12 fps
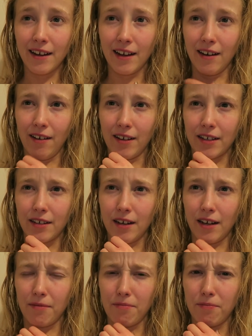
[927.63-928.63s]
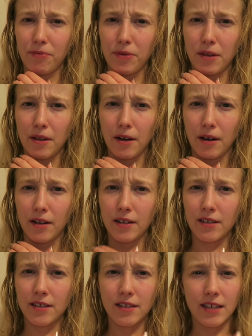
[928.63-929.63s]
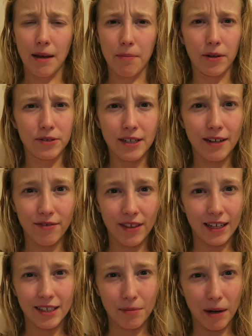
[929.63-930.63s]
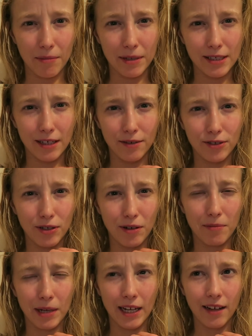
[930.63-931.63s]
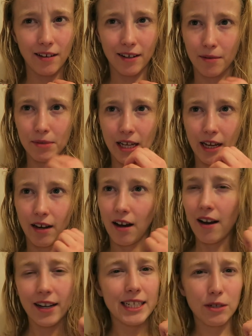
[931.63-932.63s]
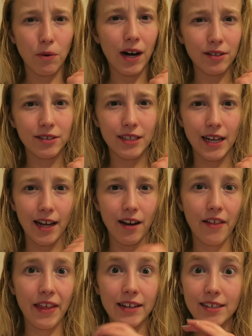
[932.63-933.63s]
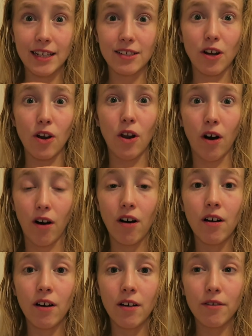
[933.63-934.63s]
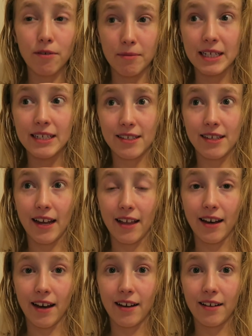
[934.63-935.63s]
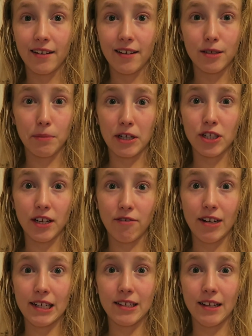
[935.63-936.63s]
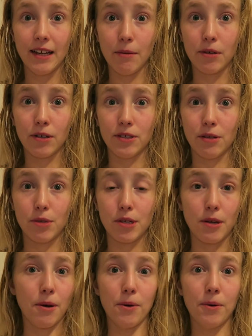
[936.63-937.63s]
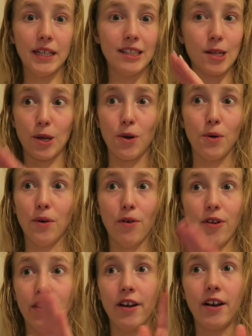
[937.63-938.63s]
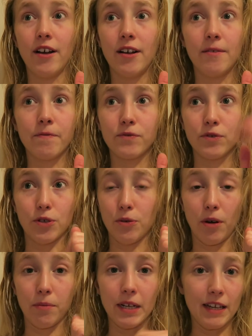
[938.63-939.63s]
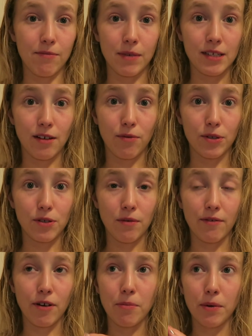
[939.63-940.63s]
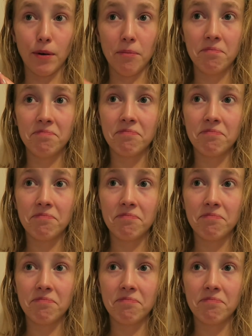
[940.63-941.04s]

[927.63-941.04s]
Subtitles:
and like I say positive things about myself, do you know what I mean? Like I'm saying like I did well today, like that takes a lot for me to say that, especially recently because I'm so insecure and do not believe in myself whatsoever. But